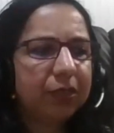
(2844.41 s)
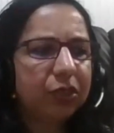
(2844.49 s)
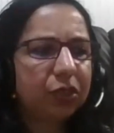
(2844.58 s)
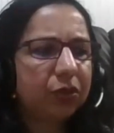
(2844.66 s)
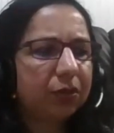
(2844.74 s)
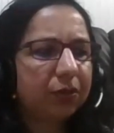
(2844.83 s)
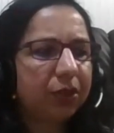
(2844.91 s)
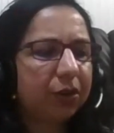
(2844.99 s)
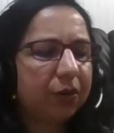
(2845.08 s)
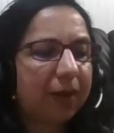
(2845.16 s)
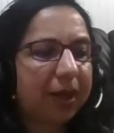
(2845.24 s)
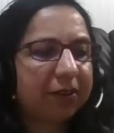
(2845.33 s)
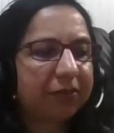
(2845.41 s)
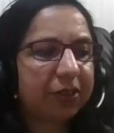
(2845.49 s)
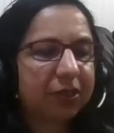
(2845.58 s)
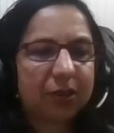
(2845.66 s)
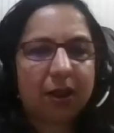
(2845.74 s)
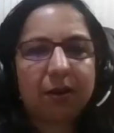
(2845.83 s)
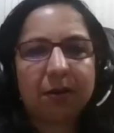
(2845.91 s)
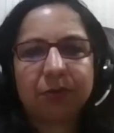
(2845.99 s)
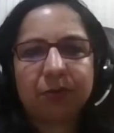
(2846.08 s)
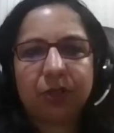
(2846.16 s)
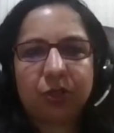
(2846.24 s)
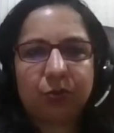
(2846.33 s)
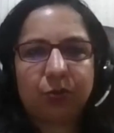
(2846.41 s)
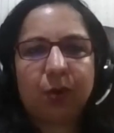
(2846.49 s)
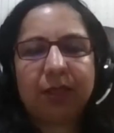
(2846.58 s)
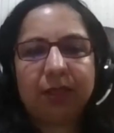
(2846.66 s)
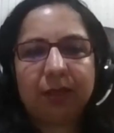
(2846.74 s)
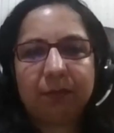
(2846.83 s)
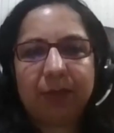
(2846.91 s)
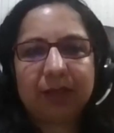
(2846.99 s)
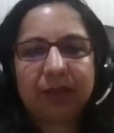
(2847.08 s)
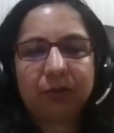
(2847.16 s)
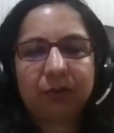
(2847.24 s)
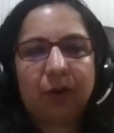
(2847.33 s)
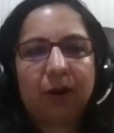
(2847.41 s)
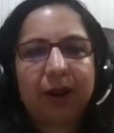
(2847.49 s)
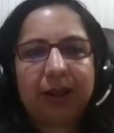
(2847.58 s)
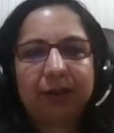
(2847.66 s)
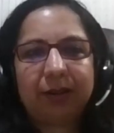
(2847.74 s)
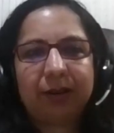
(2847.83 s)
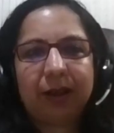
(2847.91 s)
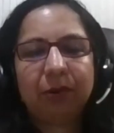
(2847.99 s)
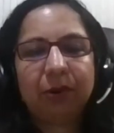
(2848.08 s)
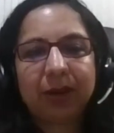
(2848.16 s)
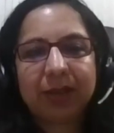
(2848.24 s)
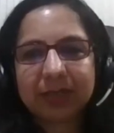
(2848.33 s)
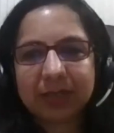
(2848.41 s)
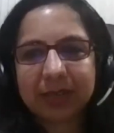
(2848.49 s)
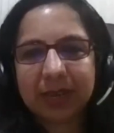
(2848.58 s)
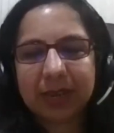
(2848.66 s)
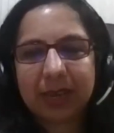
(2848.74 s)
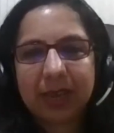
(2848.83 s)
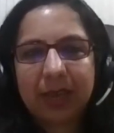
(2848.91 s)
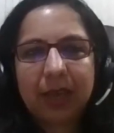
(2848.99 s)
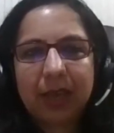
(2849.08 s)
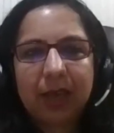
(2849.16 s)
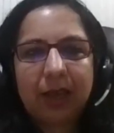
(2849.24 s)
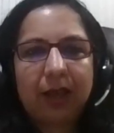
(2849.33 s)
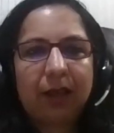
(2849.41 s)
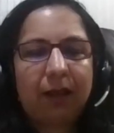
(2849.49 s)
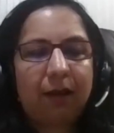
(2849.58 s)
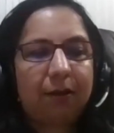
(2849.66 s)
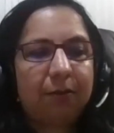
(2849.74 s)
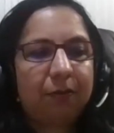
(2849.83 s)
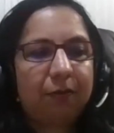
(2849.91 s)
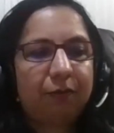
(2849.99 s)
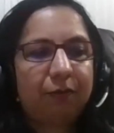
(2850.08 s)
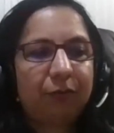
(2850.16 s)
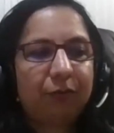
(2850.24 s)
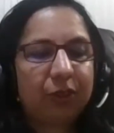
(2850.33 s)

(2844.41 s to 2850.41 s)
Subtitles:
So, one of the startups which won the best award at the WSA for